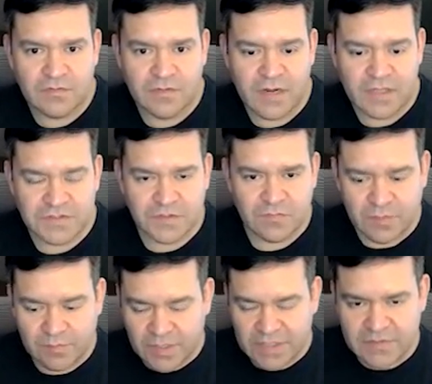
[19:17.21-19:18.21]
Right. So
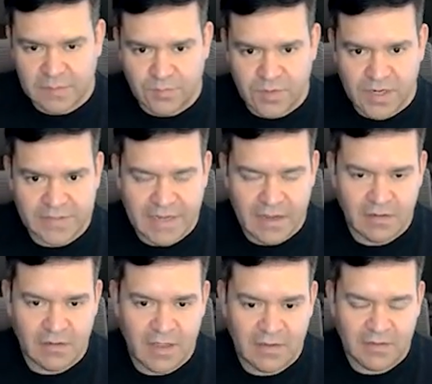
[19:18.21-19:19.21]
you basically break
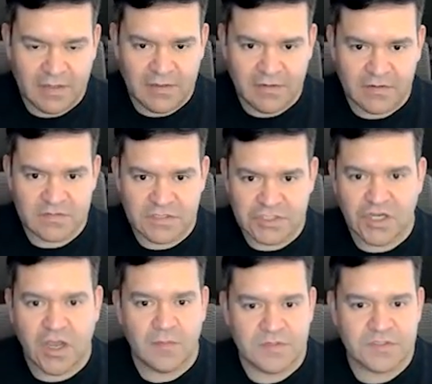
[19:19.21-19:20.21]
down like, okay, here's the
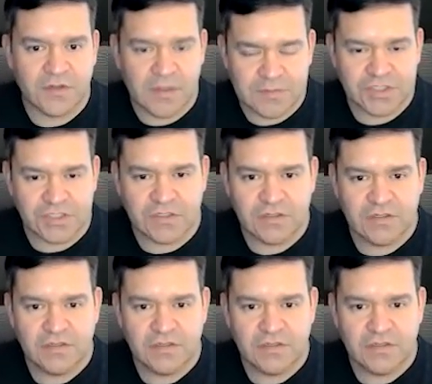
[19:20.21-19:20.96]
job description.